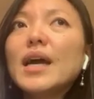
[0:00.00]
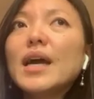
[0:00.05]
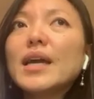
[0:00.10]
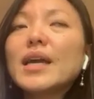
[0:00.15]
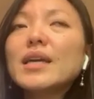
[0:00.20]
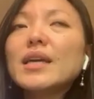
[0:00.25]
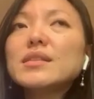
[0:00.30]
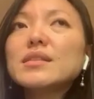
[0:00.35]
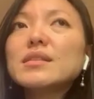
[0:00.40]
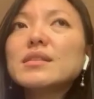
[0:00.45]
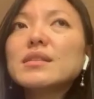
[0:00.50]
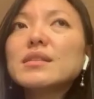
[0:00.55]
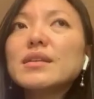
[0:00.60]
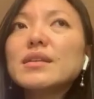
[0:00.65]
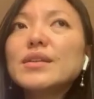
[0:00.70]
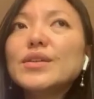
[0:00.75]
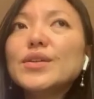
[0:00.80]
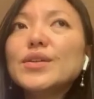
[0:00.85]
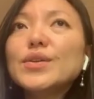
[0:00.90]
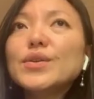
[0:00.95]
I guess,
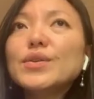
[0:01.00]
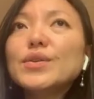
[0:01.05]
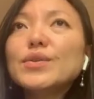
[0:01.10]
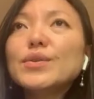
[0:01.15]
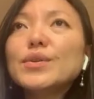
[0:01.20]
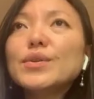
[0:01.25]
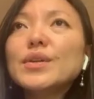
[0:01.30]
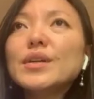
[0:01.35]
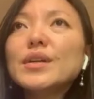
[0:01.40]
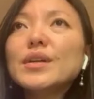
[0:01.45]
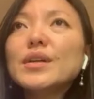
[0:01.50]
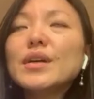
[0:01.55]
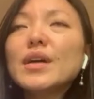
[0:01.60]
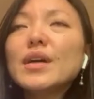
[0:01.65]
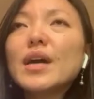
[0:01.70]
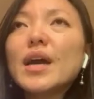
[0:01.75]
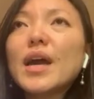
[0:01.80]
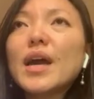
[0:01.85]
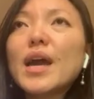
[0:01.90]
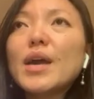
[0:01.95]
you know,
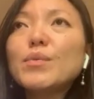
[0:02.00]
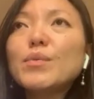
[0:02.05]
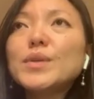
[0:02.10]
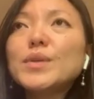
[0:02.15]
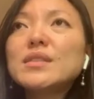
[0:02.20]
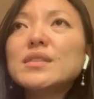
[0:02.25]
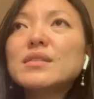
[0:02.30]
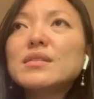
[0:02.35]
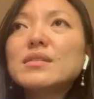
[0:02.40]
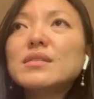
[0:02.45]
I, I, would